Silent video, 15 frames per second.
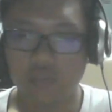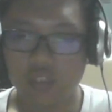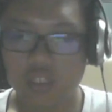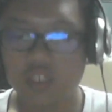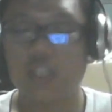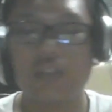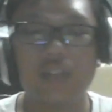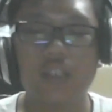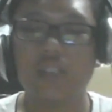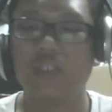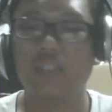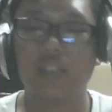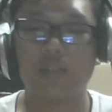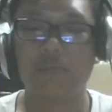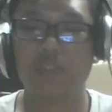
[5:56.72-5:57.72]
there is
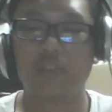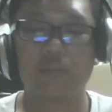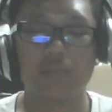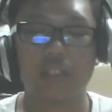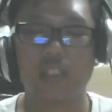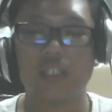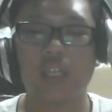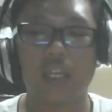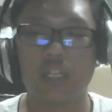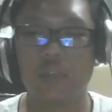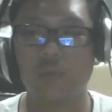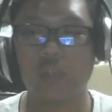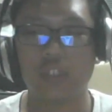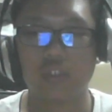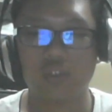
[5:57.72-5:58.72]
something to be
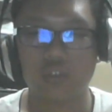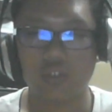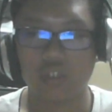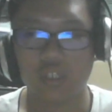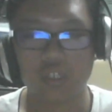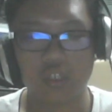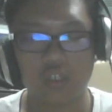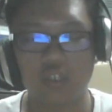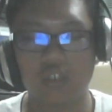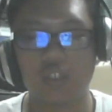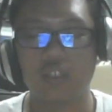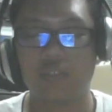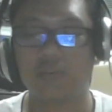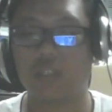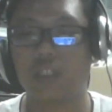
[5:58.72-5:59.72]
said when you're a girl,
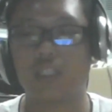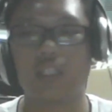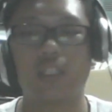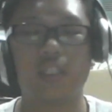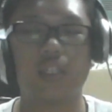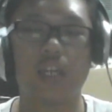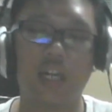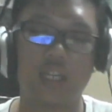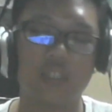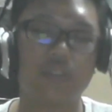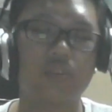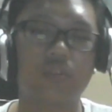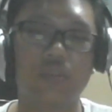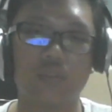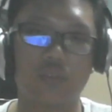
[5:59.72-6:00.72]
especially in high
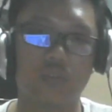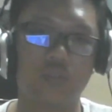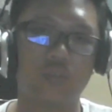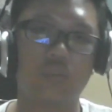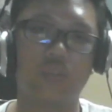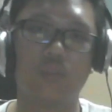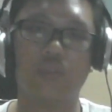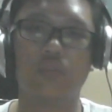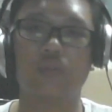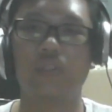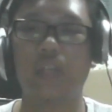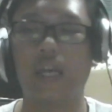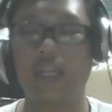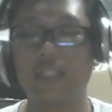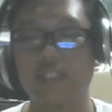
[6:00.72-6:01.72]
school, so
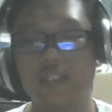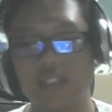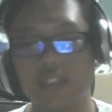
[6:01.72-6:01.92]
that's